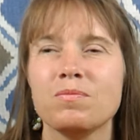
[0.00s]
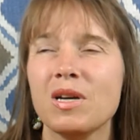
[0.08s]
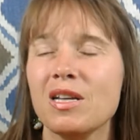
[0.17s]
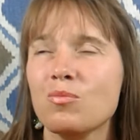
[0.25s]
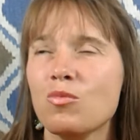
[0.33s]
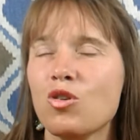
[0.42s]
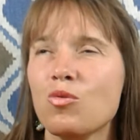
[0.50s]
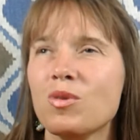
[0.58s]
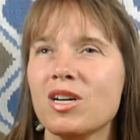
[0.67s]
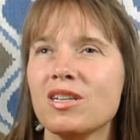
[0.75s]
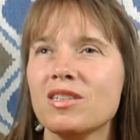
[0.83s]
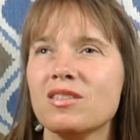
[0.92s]
bad
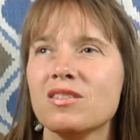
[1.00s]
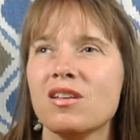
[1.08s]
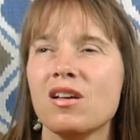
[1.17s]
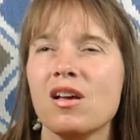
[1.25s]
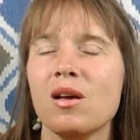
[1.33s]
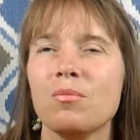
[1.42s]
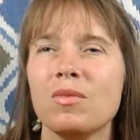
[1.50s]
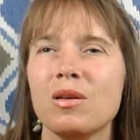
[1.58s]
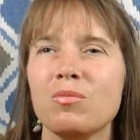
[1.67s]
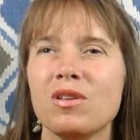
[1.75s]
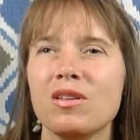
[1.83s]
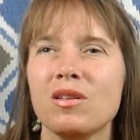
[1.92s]
moments,
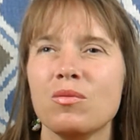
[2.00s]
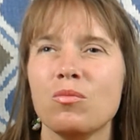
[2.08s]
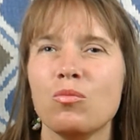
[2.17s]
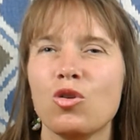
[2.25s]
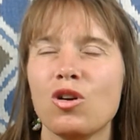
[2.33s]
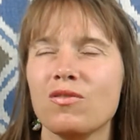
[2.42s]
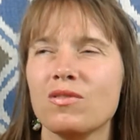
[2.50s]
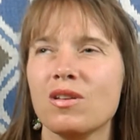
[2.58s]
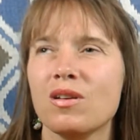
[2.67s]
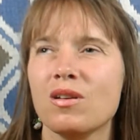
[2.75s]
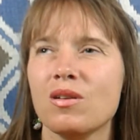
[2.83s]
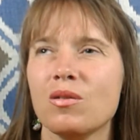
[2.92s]
maybe more of
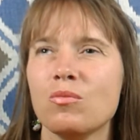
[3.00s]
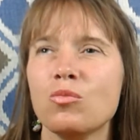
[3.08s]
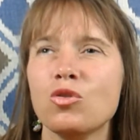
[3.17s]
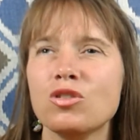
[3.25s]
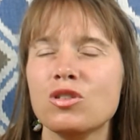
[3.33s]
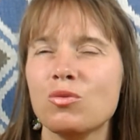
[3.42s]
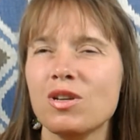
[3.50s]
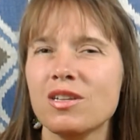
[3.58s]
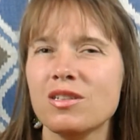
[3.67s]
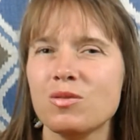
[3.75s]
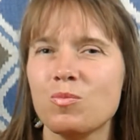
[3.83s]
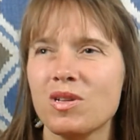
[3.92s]
the mood
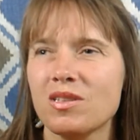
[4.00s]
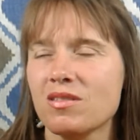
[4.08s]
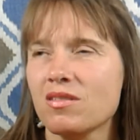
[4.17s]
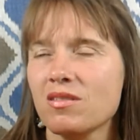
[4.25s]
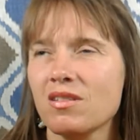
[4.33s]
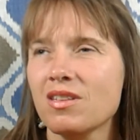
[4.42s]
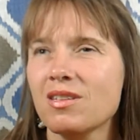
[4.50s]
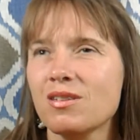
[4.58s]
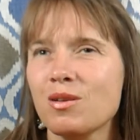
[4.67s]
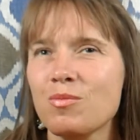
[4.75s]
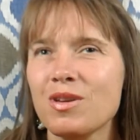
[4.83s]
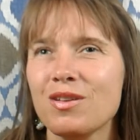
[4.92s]
swings, but it
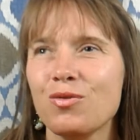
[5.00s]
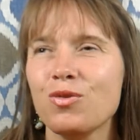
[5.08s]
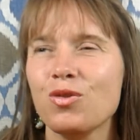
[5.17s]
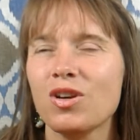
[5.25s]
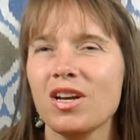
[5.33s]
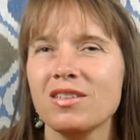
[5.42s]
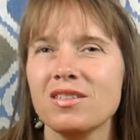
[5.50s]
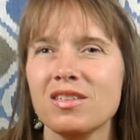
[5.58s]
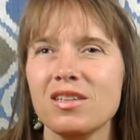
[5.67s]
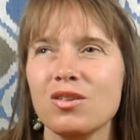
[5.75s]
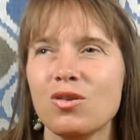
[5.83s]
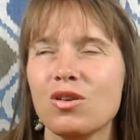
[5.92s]
doesn't mean if you can't
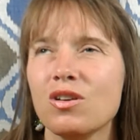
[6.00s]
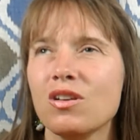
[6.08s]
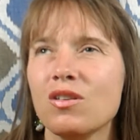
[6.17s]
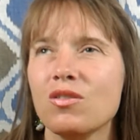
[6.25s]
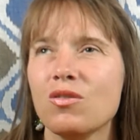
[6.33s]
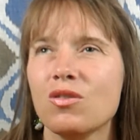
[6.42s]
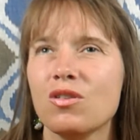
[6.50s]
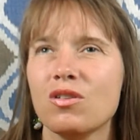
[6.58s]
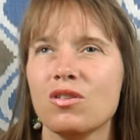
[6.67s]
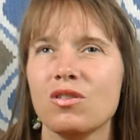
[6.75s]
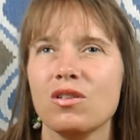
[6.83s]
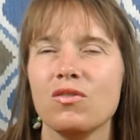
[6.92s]
see or
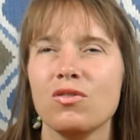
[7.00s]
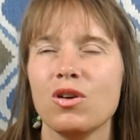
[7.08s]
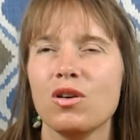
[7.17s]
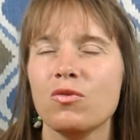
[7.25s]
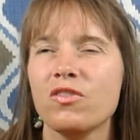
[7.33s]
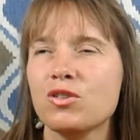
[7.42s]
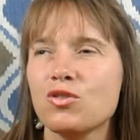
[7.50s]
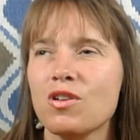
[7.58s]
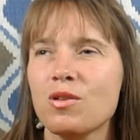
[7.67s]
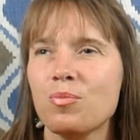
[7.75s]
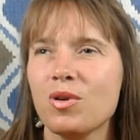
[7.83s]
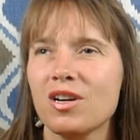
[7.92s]
if you're
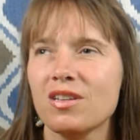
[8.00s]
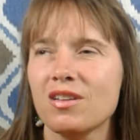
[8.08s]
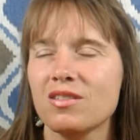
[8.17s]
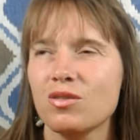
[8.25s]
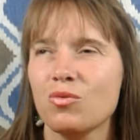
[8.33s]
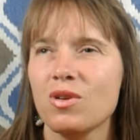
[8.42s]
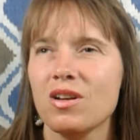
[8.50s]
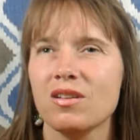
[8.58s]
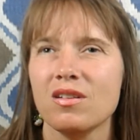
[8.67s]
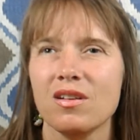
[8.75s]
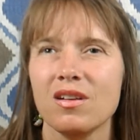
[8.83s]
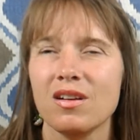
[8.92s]
visually impaired that you will
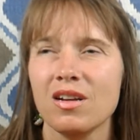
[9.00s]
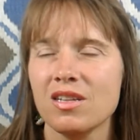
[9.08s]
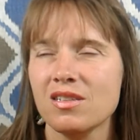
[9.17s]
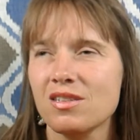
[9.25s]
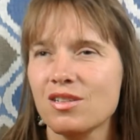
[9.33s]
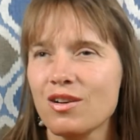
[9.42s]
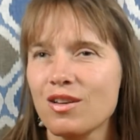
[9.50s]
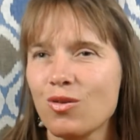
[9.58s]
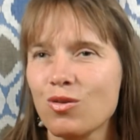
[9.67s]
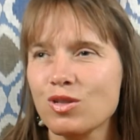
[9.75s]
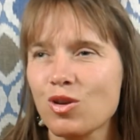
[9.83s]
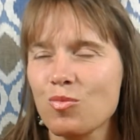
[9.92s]
necessarily
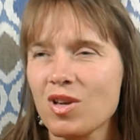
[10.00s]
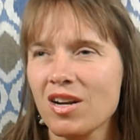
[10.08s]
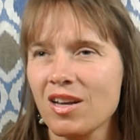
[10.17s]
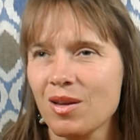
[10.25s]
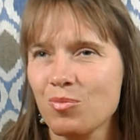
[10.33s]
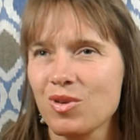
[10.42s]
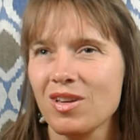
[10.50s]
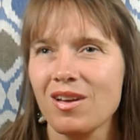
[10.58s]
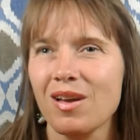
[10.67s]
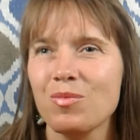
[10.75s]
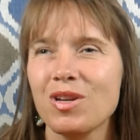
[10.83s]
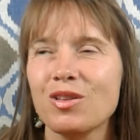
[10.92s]
also be unhappy.
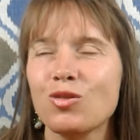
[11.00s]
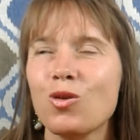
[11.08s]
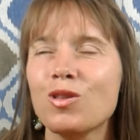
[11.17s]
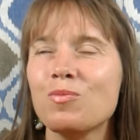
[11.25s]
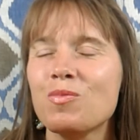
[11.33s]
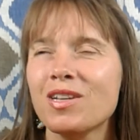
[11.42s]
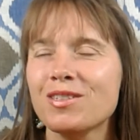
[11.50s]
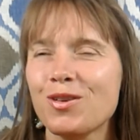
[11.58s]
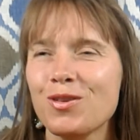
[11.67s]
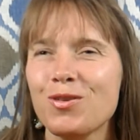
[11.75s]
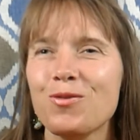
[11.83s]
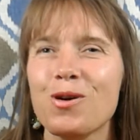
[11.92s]
I mean, it all depends
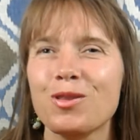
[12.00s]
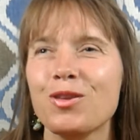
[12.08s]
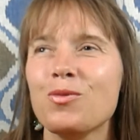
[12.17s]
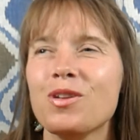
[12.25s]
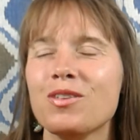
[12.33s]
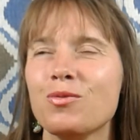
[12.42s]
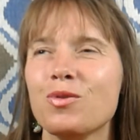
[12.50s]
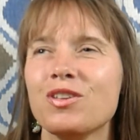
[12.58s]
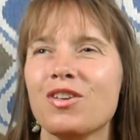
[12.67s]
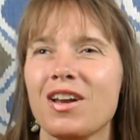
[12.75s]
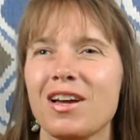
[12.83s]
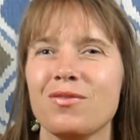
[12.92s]
on you what you will do with
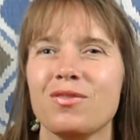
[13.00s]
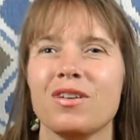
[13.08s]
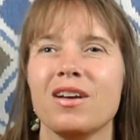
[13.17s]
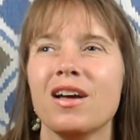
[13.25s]
your life.